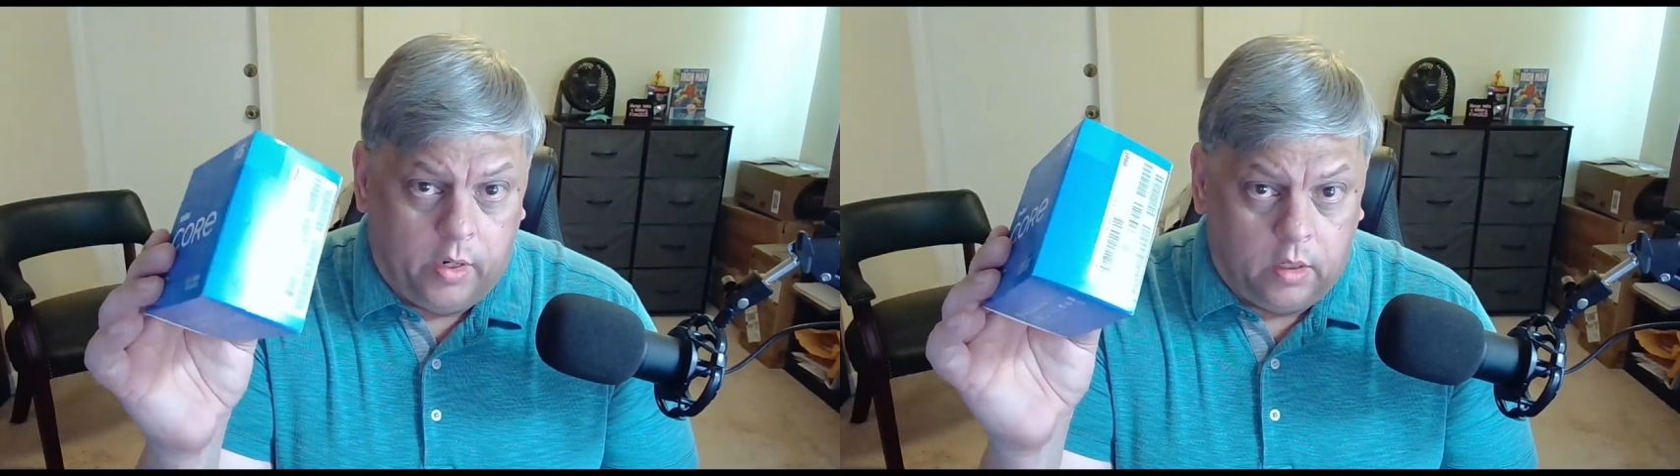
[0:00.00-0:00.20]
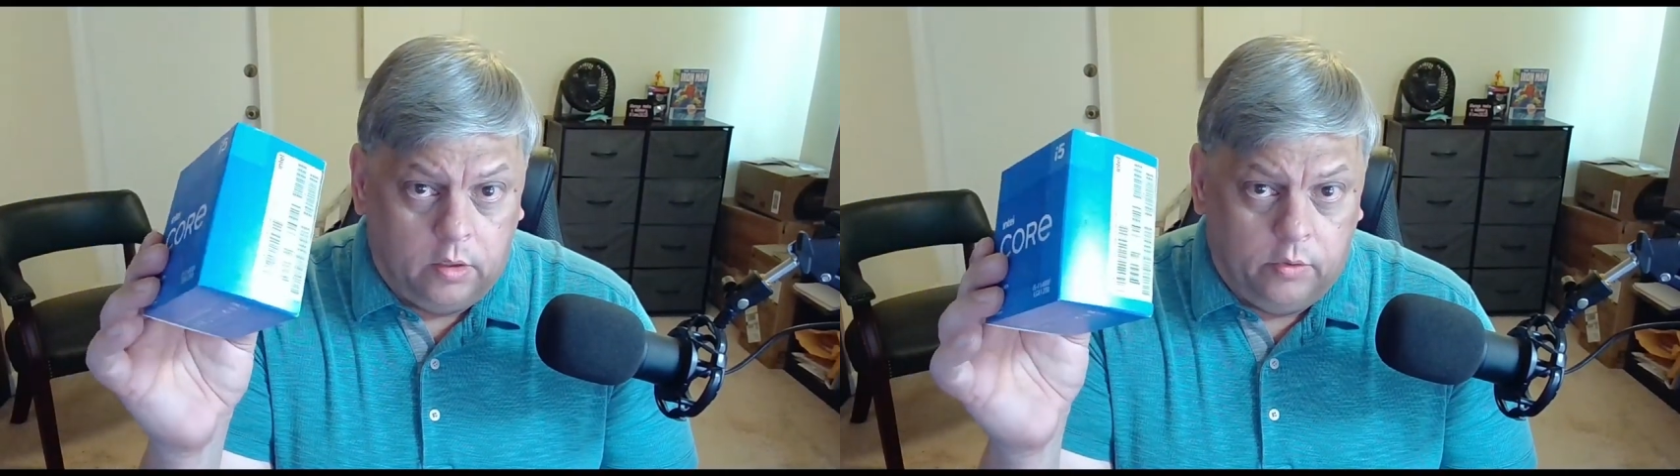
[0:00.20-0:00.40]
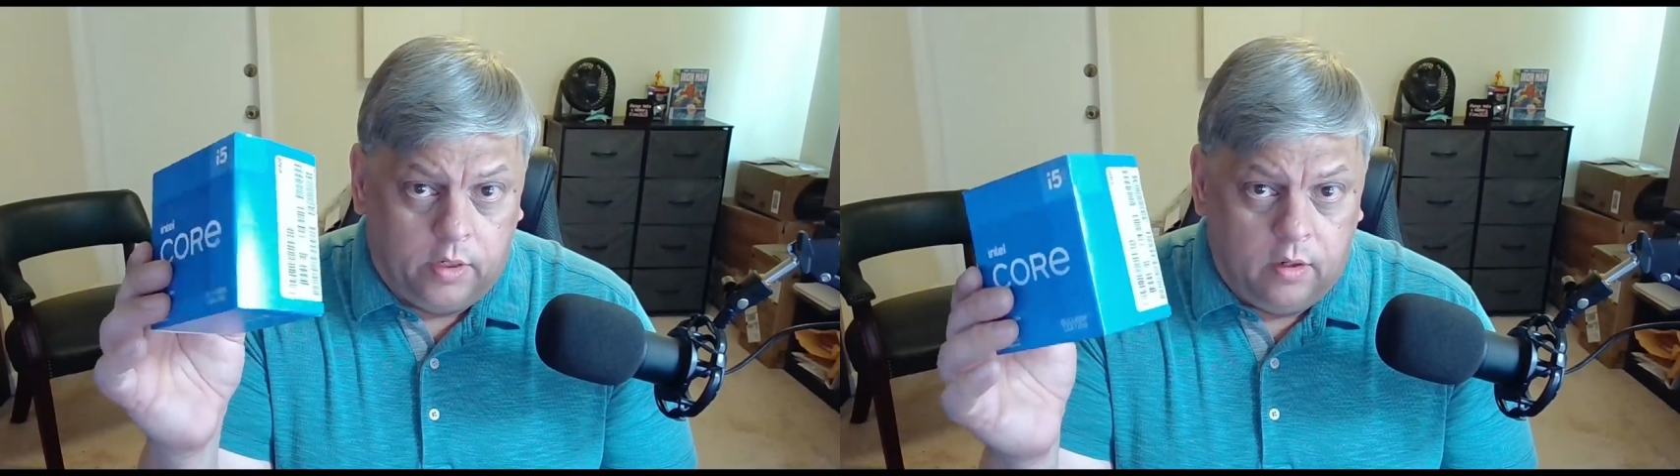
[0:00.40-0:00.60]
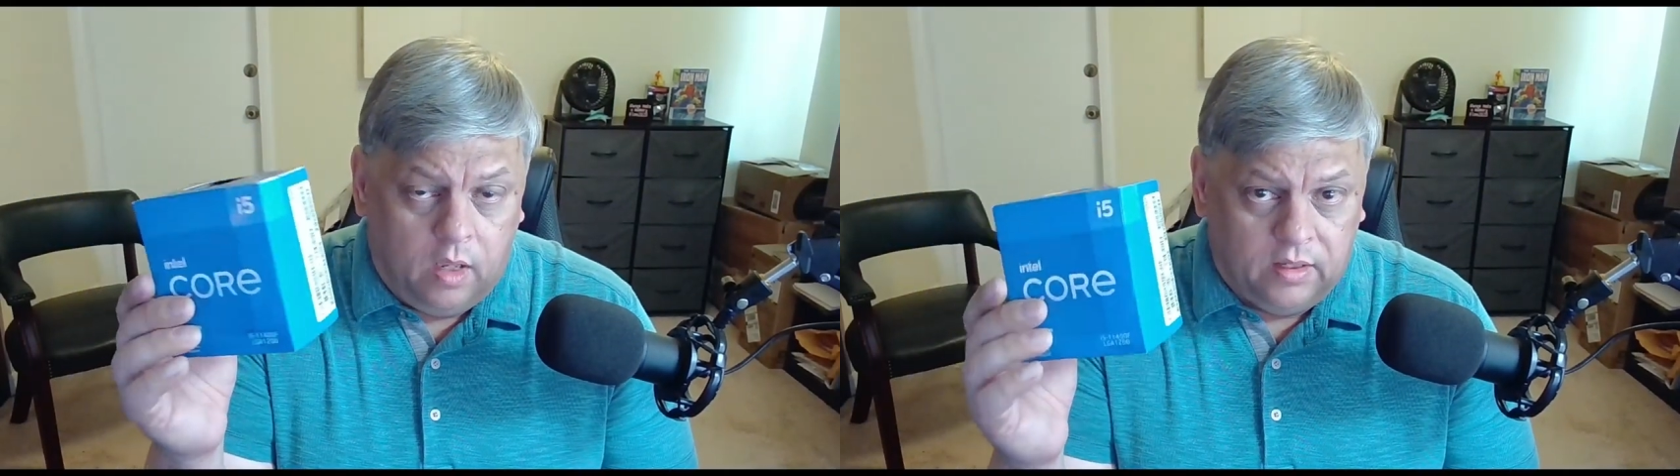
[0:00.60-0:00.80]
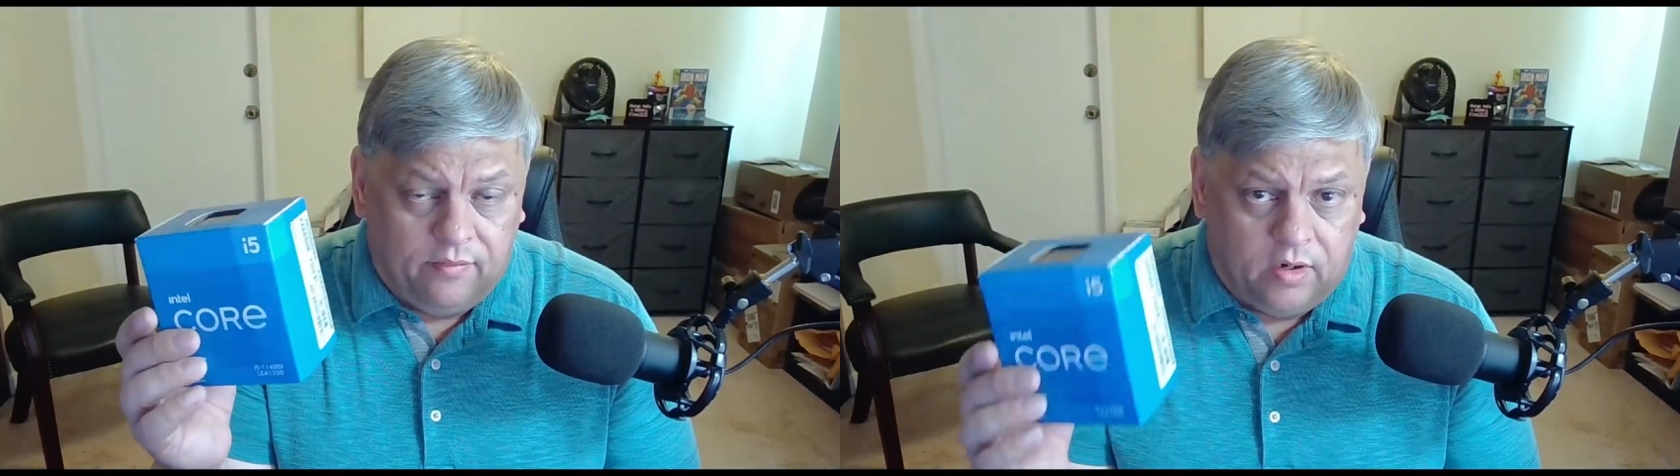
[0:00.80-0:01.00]
including
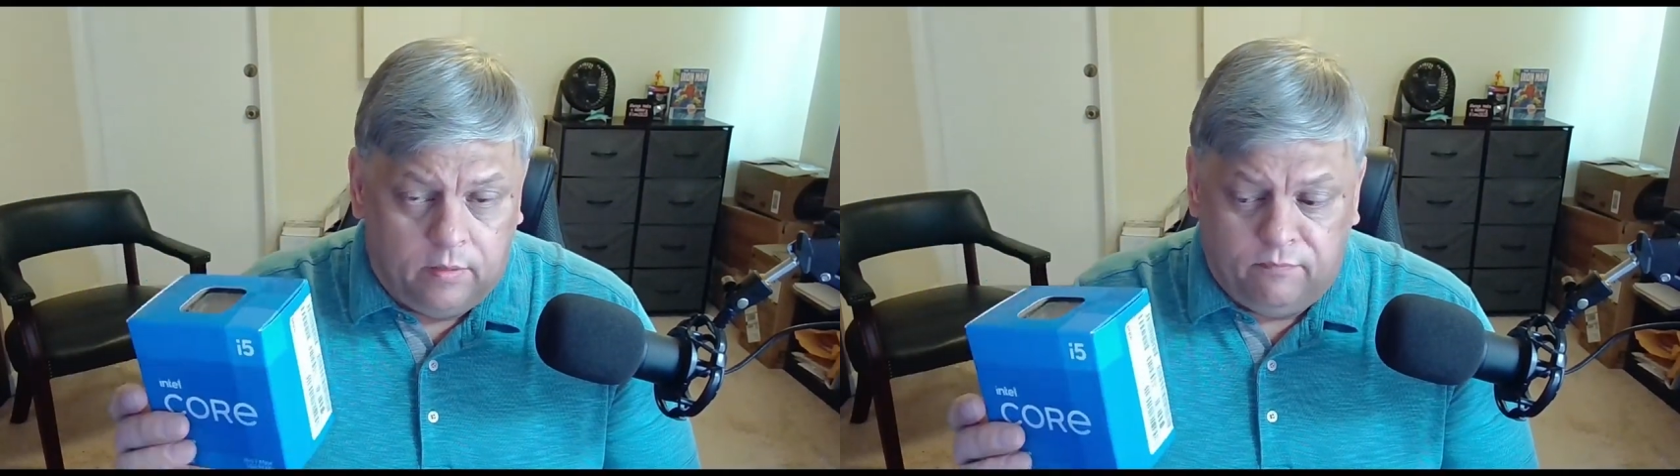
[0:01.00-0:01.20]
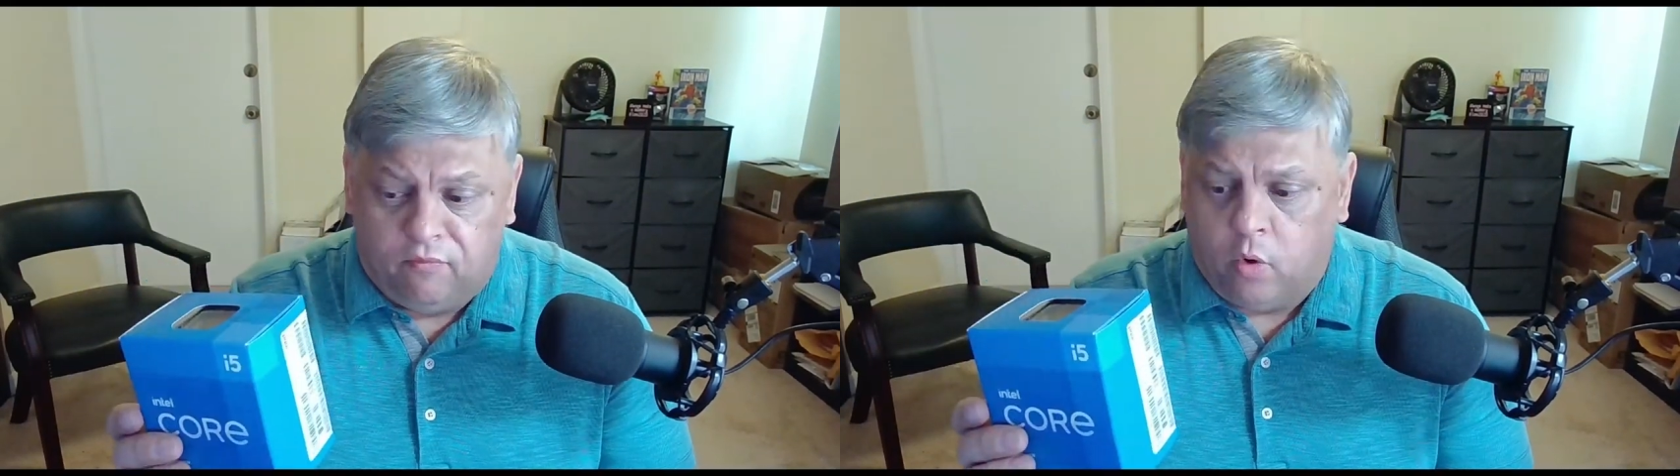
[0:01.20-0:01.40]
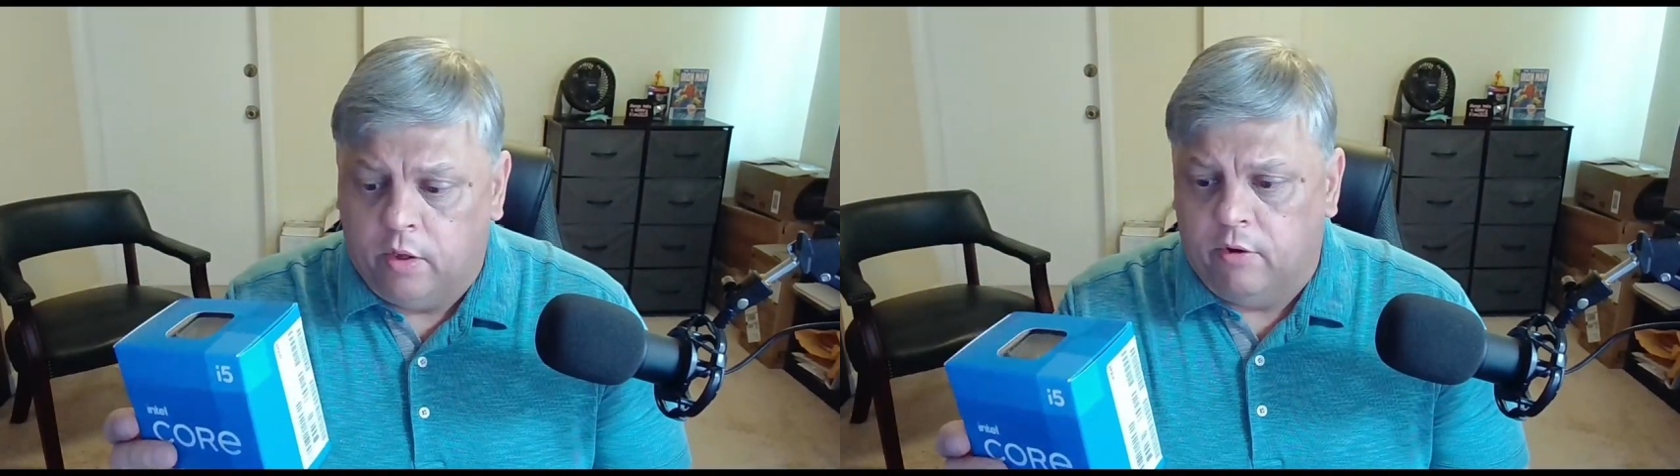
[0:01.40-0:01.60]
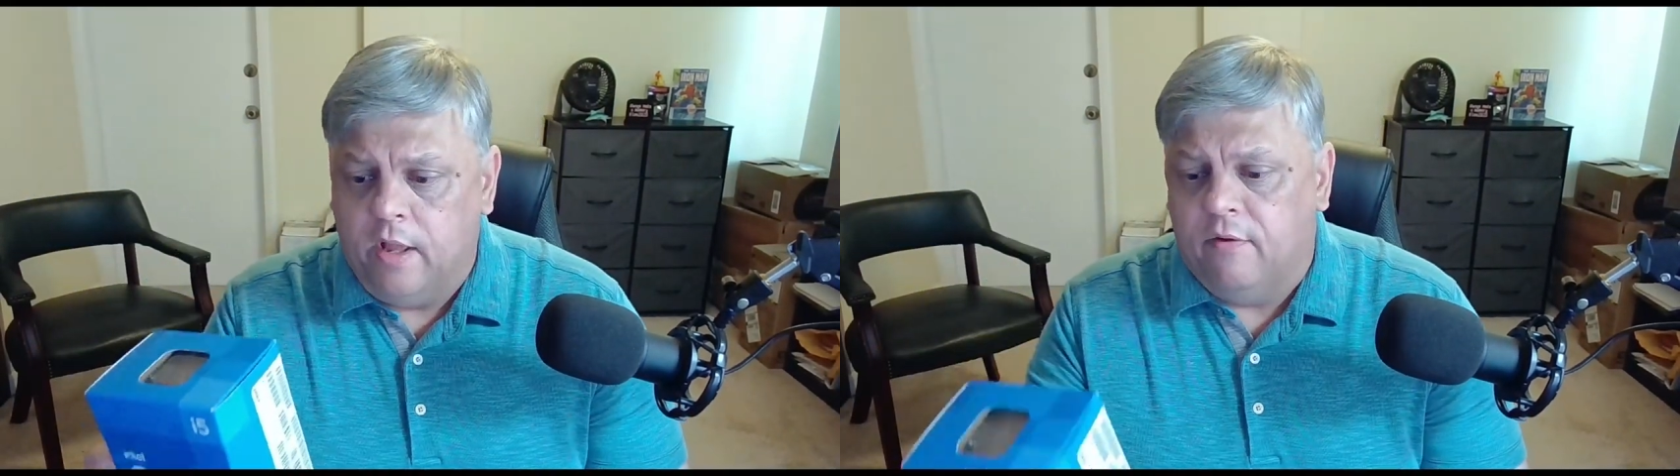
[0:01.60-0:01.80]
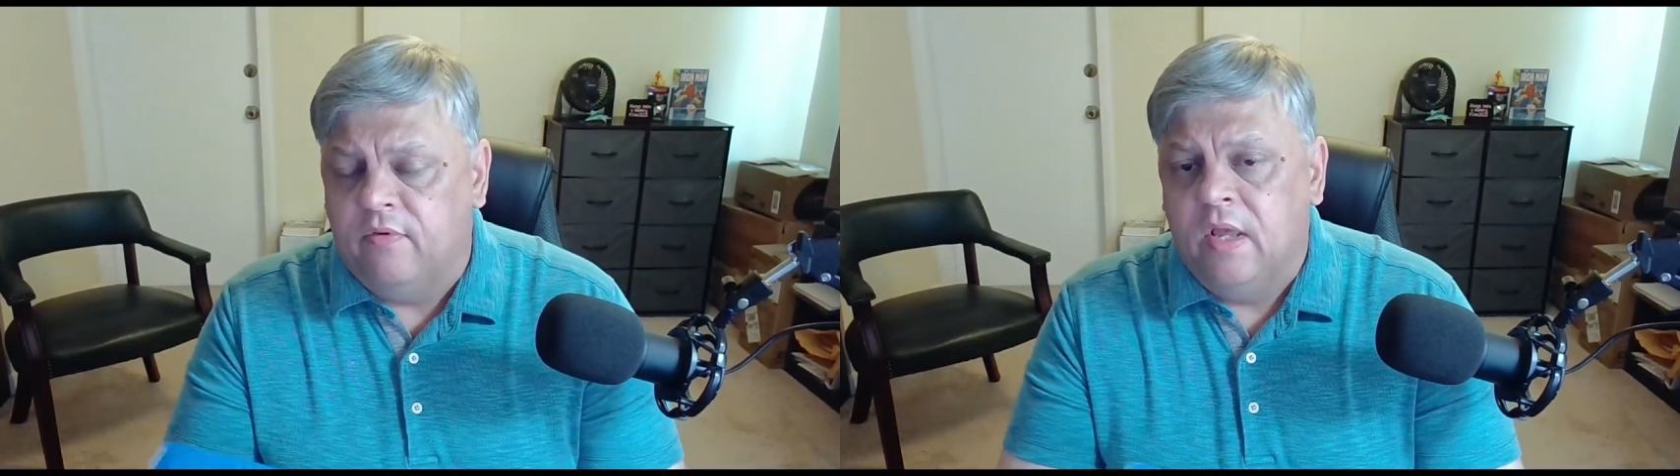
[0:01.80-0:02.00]

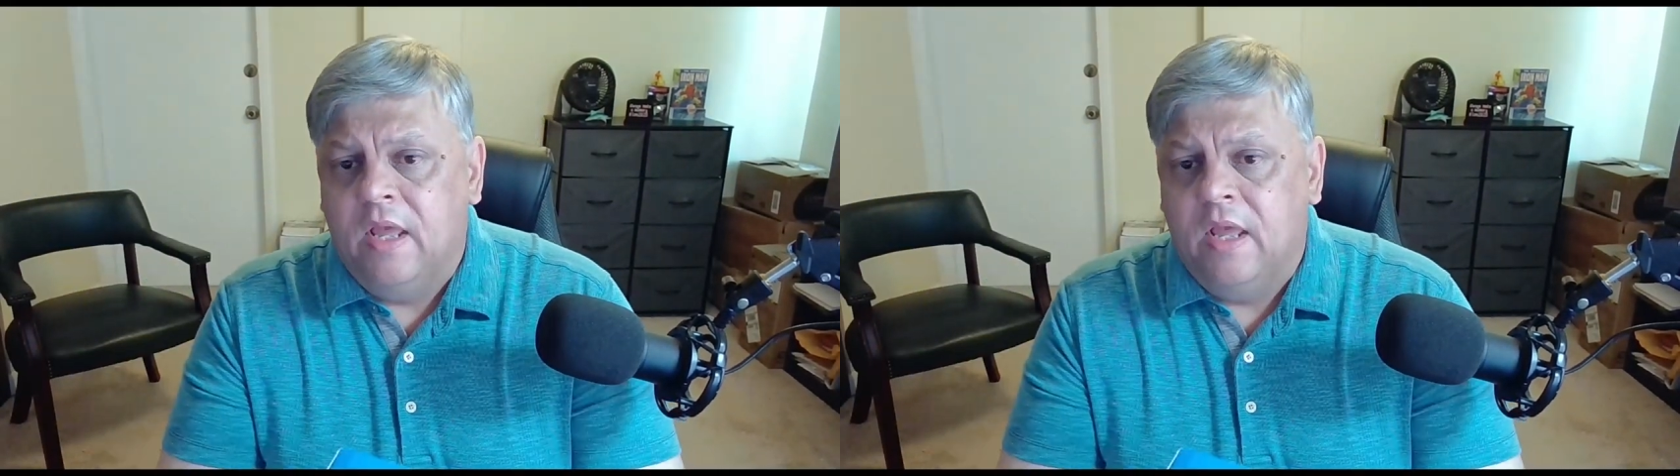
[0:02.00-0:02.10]
11400F.